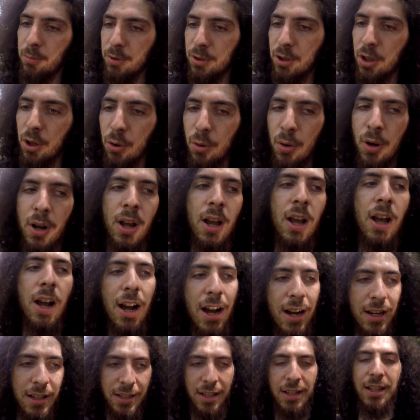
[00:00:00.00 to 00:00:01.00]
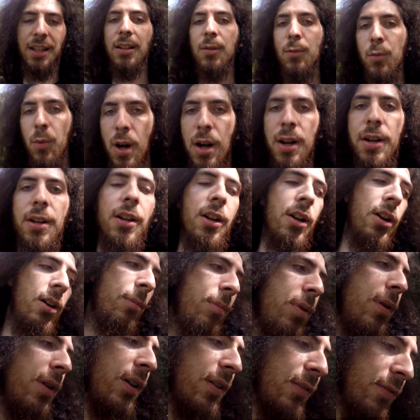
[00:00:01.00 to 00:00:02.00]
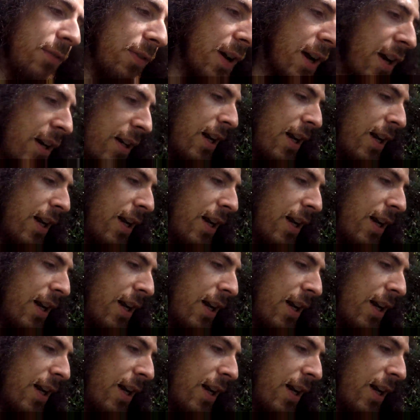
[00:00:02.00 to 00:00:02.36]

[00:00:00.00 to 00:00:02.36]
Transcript: So I did wind up, in fact,